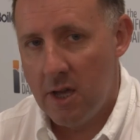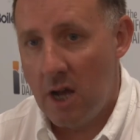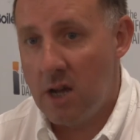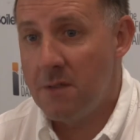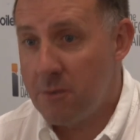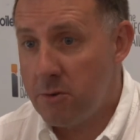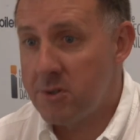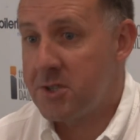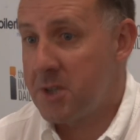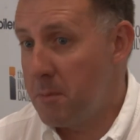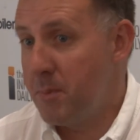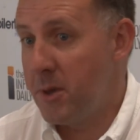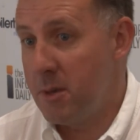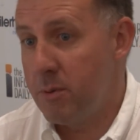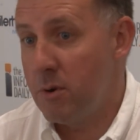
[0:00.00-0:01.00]
And of course some
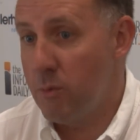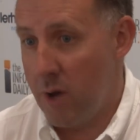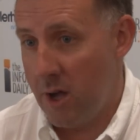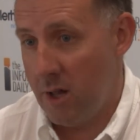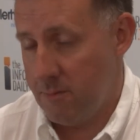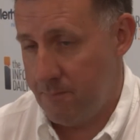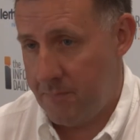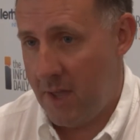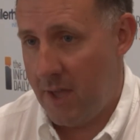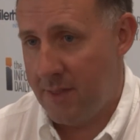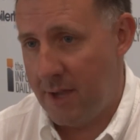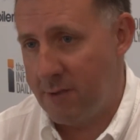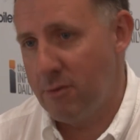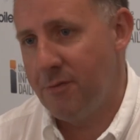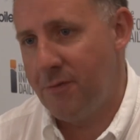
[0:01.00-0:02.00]
people will, and
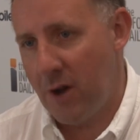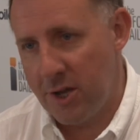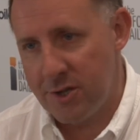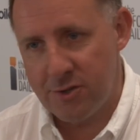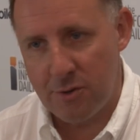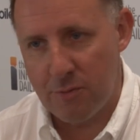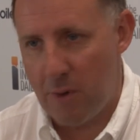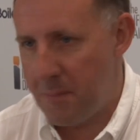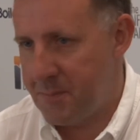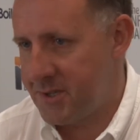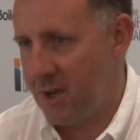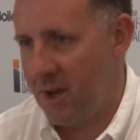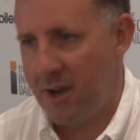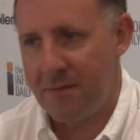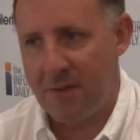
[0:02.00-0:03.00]
they will find your
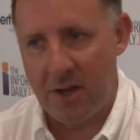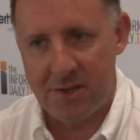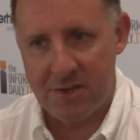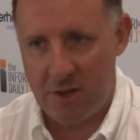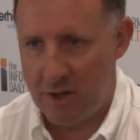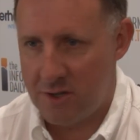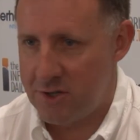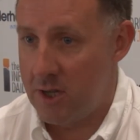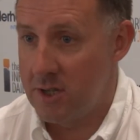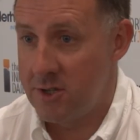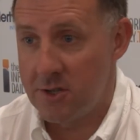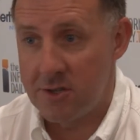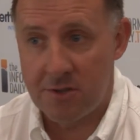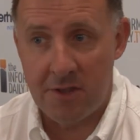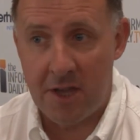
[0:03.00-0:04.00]
website via search engines,